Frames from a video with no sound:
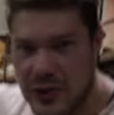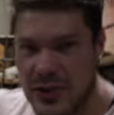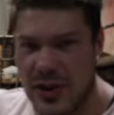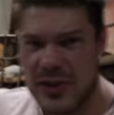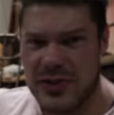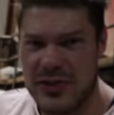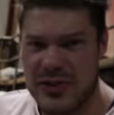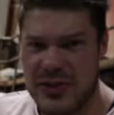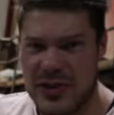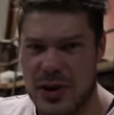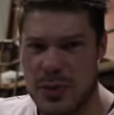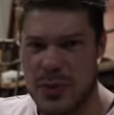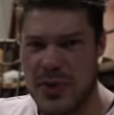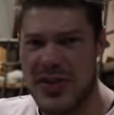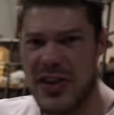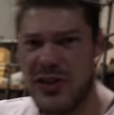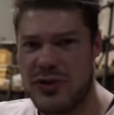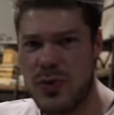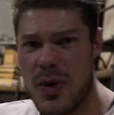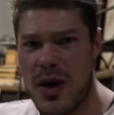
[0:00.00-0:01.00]
So let's get started with
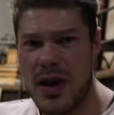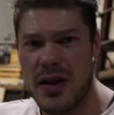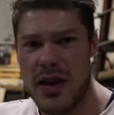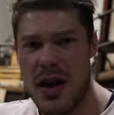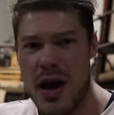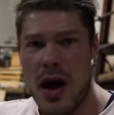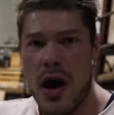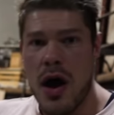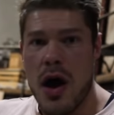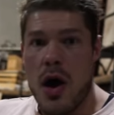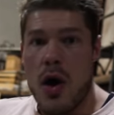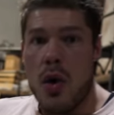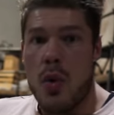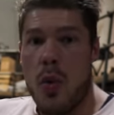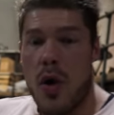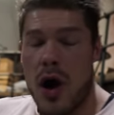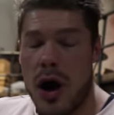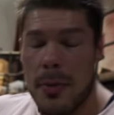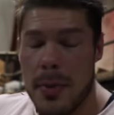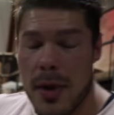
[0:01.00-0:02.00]
this one.
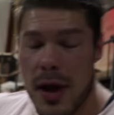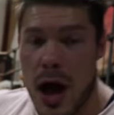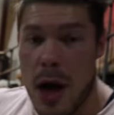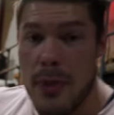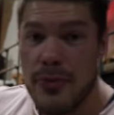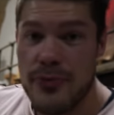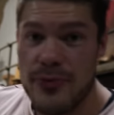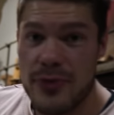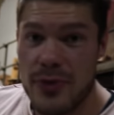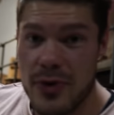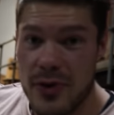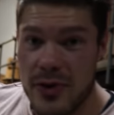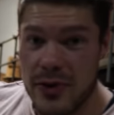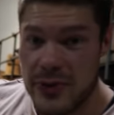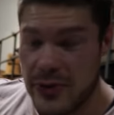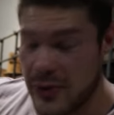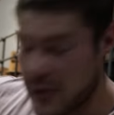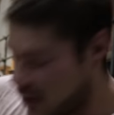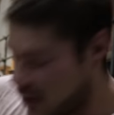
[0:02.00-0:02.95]
Warming up first.